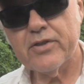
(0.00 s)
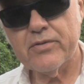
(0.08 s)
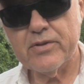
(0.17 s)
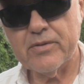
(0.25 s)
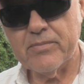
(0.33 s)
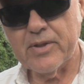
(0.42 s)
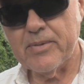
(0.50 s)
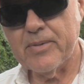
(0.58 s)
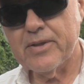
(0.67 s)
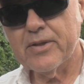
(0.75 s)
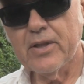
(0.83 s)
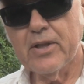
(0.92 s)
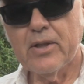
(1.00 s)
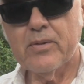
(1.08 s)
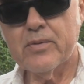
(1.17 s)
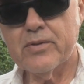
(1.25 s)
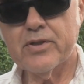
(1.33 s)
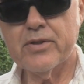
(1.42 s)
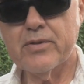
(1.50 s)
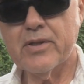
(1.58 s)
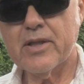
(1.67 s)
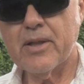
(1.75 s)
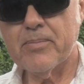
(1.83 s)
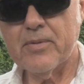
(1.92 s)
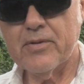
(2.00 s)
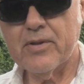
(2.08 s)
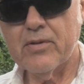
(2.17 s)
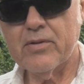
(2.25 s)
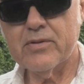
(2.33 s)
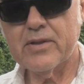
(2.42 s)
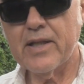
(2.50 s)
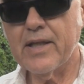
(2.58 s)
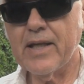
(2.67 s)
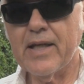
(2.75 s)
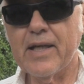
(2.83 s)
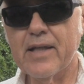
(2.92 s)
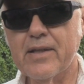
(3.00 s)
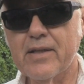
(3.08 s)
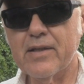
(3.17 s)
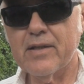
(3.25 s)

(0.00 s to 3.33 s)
to shoot some BBs. We'll shoot a couple of those at